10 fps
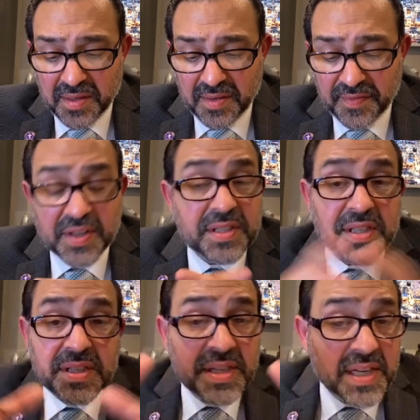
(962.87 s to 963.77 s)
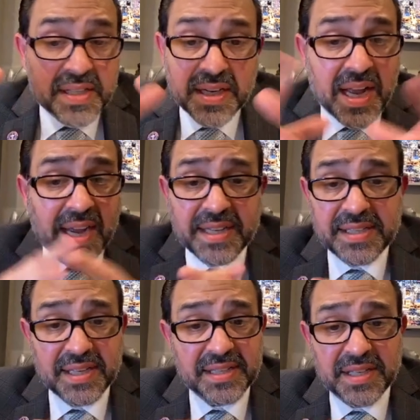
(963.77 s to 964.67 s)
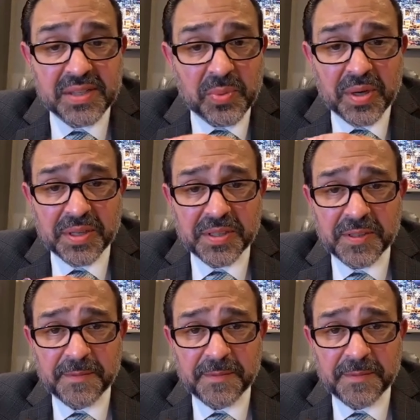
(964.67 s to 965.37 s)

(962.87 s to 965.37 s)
verses 6 and 9 says these words.